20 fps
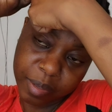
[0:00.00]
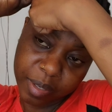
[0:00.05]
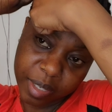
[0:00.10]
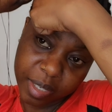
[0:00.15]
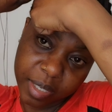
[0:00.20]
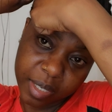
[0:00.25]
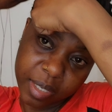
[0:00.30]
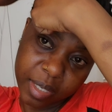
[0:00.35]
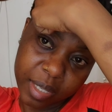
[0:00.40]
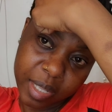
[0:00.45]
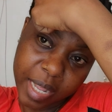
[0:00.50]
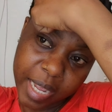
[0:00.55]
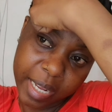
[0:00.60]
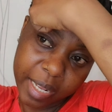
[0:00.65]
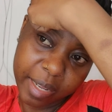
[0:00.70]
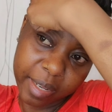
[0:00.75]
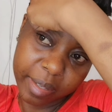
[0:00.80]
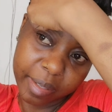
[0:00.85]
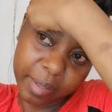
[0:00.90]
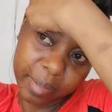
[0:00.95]
it's
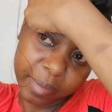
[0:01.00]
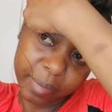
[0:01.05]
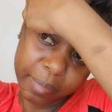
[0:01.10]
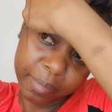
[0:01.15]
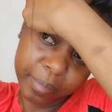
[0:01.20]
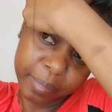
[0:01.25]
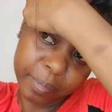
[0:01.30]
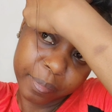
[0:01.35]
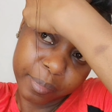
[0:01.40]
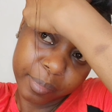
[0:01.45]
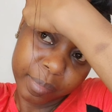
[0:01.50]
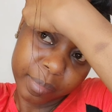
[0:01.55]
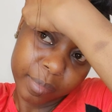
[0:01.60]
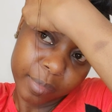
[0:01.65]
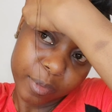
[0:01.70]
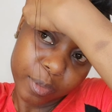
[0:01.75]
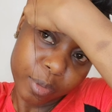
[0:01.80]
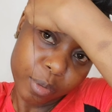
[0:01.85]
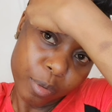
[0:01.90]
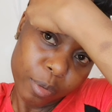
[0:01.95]
sliding.
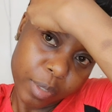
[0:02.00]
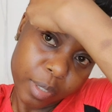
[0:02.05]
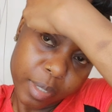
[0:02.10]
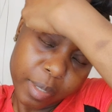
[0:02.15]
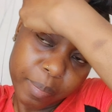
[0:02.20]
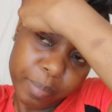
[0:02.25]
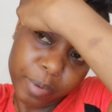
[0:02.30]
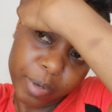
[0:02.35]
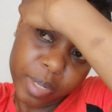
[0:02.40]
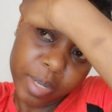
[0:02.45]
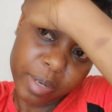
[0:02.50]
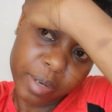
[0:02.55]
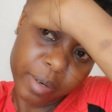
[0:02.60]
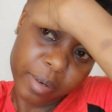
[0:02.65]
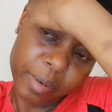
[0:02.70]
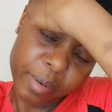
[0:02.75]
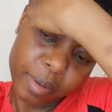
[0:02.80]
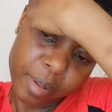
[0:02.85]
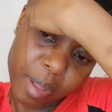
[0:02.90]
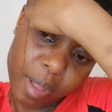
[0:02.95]
So slippery there.
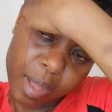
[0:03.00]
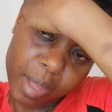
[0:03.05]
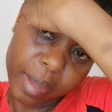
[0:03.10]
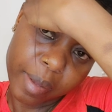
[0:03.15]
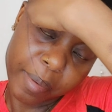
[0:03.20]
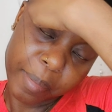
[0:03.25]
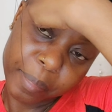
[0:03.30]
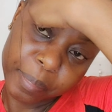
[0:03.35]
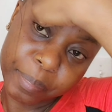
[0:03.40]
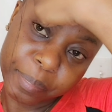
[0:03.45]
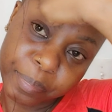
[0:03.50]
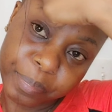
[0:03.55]
Okay.